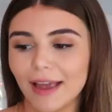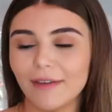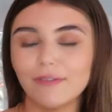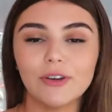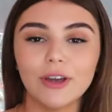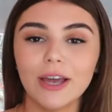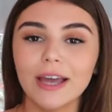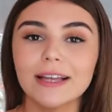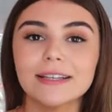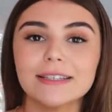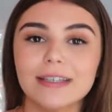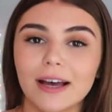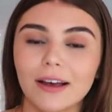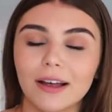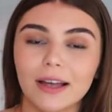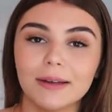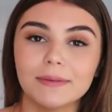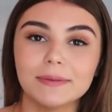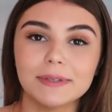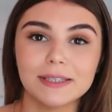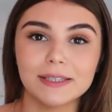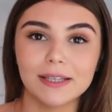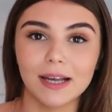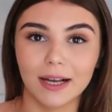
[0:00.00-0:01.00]
If you can't tell,
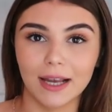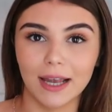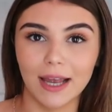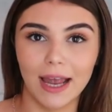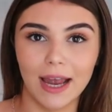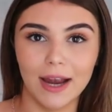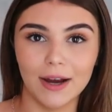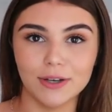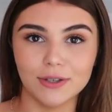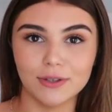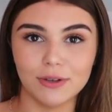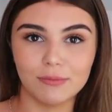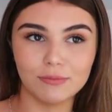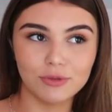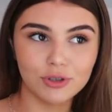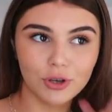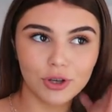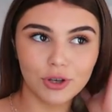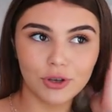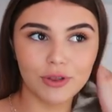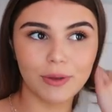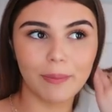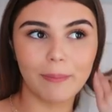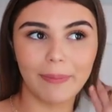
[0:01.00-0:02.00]
I suck at hair, so I'm
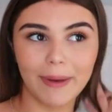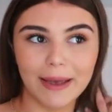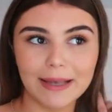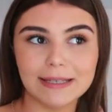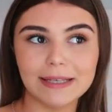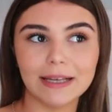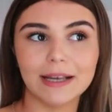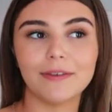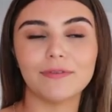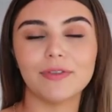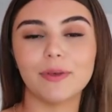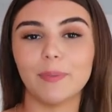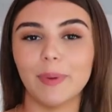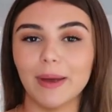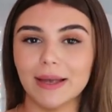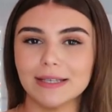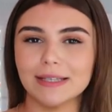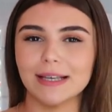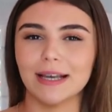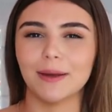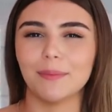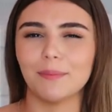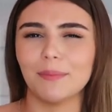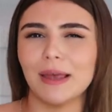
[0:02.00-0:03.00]
showing you the basic of the
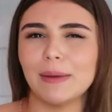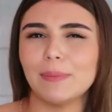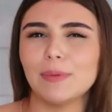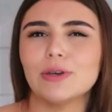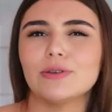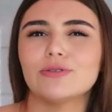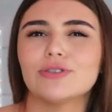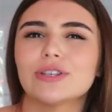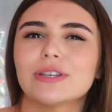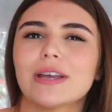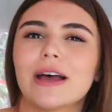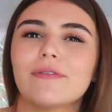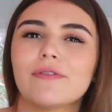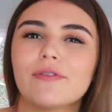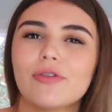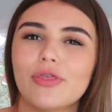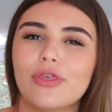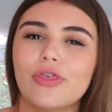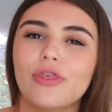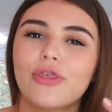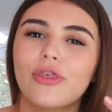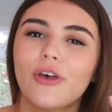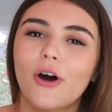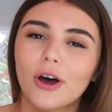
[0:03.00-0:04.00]
basic. Maybe you just
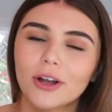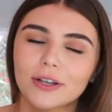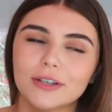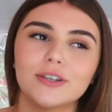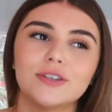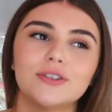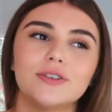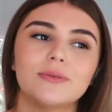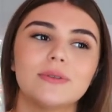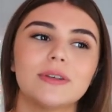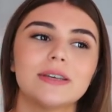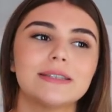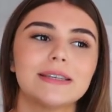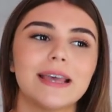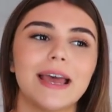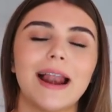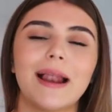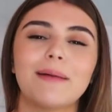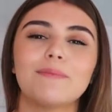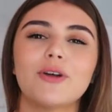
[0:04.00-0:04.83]
haven't thought to do this yet.